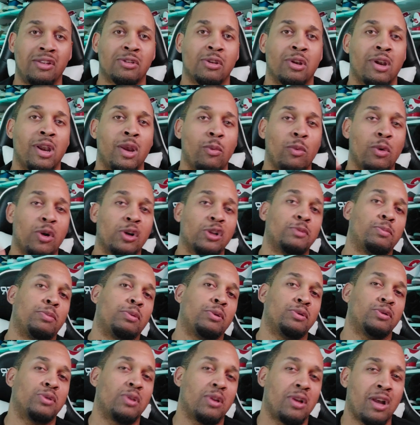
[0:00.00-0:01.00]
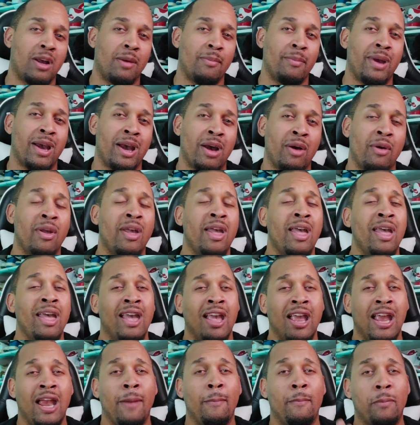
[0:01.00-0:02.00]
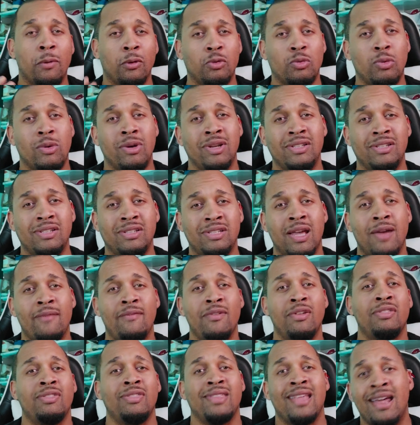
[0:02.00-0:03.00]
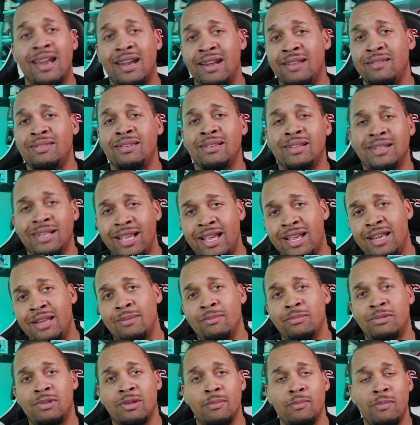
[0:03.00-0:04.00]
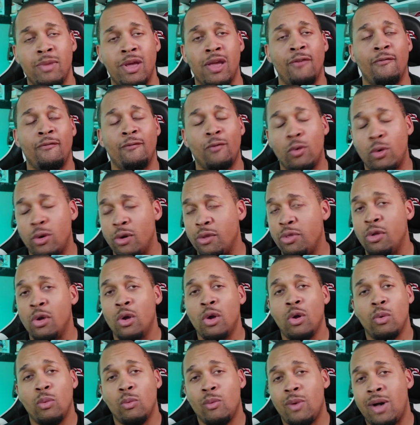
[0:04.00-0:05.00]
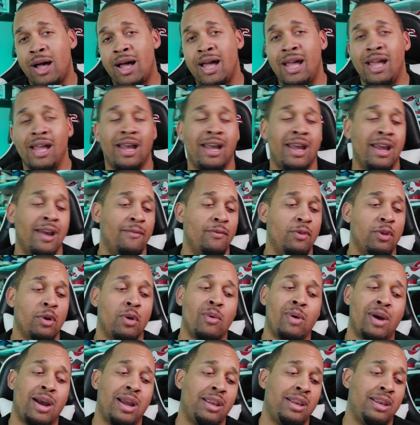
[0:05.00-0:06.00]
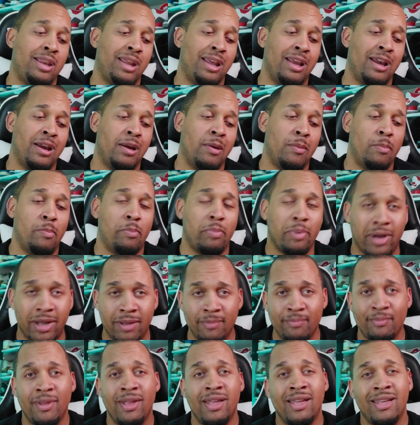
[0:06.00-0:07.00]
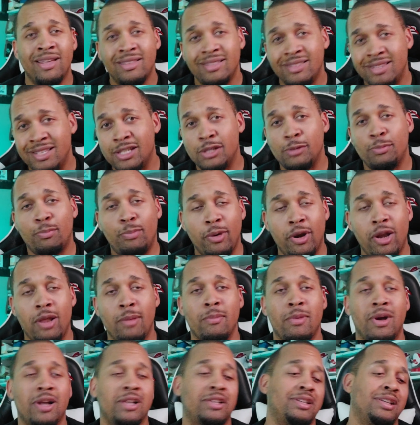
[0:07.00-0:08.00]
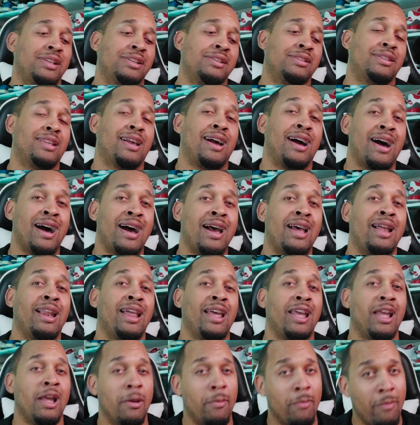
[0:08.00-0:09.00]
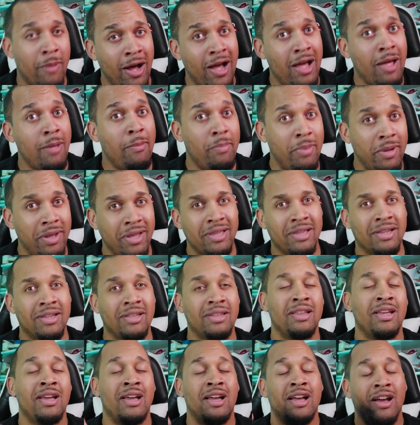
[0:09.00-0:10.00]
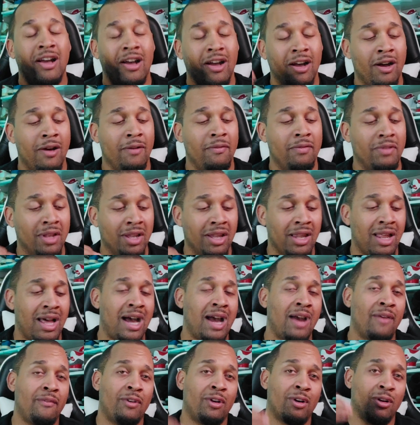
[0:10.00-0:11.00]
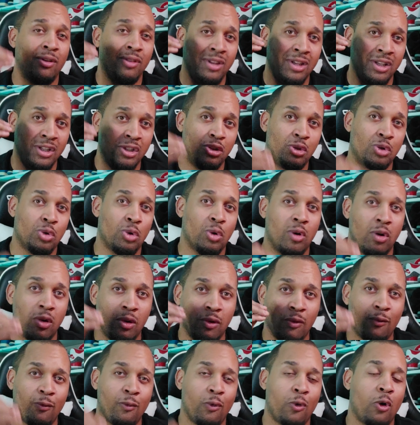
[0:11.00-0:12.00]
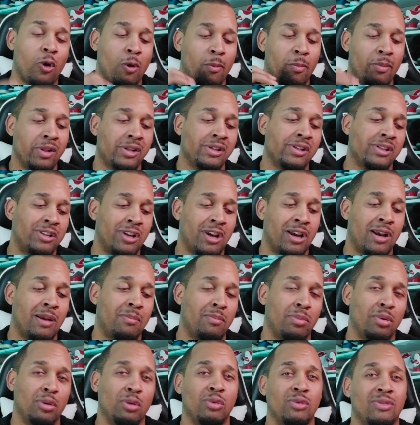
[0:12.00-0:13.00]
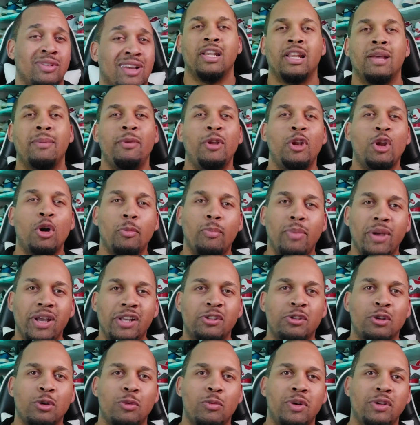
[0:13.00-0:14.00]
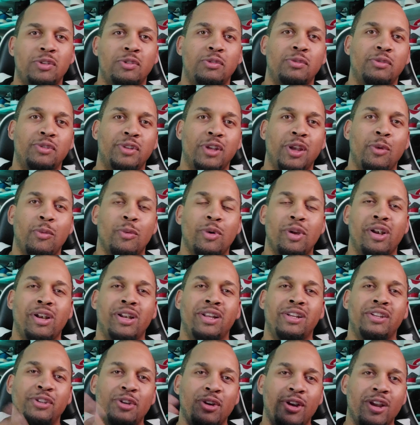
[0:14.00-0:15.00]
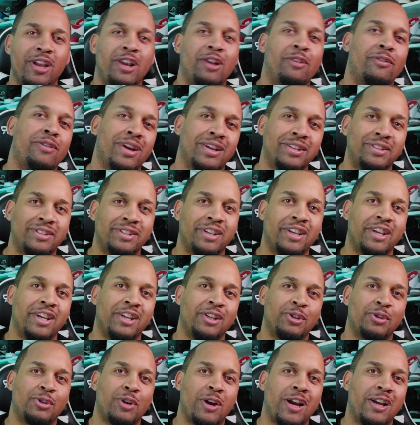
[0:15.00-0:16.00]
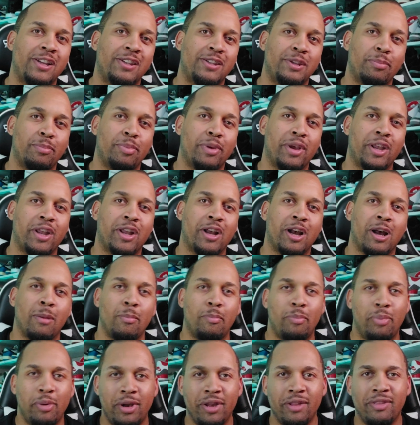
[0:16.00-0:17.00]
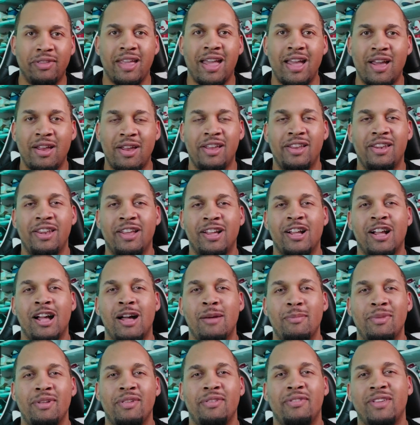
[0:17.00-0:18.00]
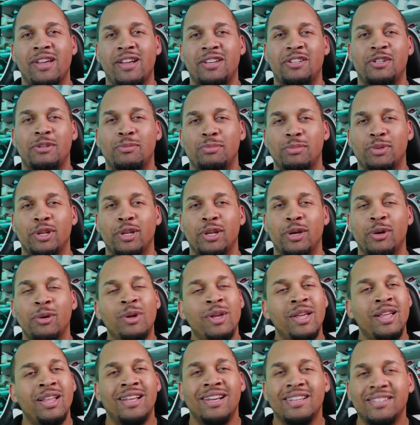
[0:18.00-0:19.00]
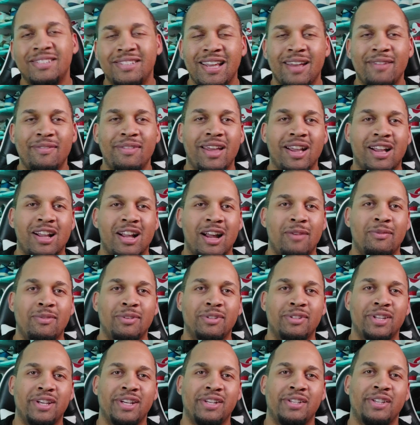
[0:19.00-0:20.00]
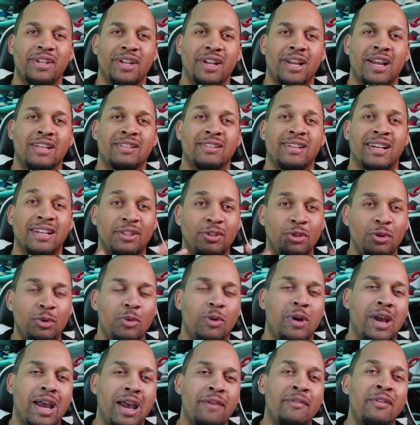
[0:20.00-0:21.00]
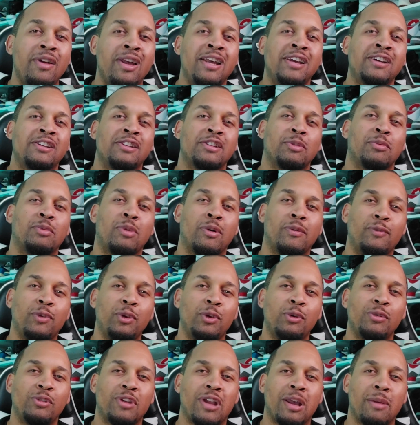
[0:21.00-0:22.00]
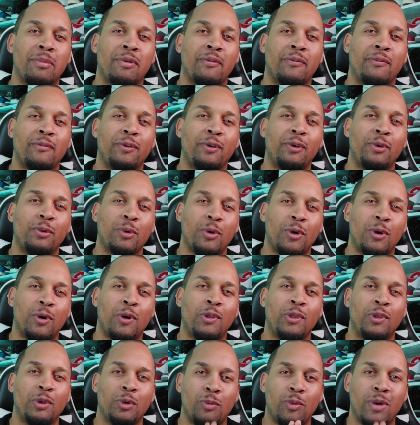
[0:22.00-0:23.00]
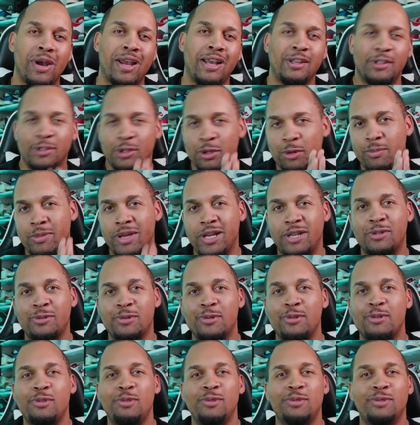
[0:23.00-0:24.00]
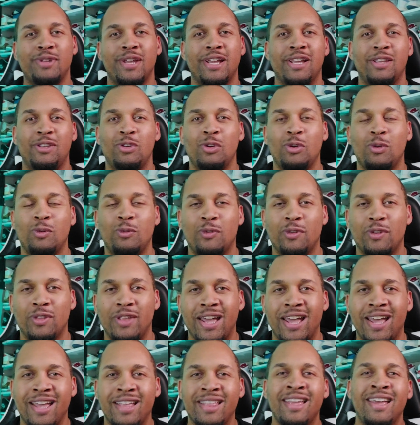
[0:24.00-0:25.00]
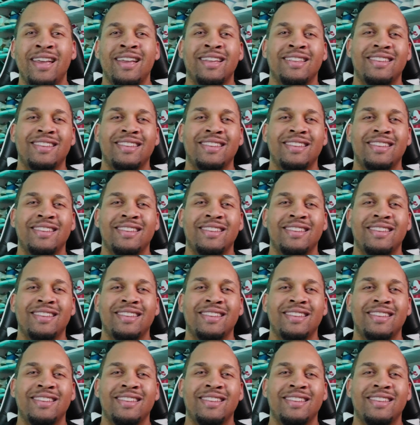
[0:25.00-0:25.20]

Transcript: So they were supposed to come out April 27th. Now they delayed them to May 4th. Why, I have no idea, but this pretty much is the highlight, in my opinion, of the live, are these Jordan 4 military blues. Let me know based on what you've seen, what it is you're interested in trying to pick up. Put it down in the comment section below. Let's have that conversation, guys. I do have some reviews coming for you on the way, so make sure you stay tuned for that.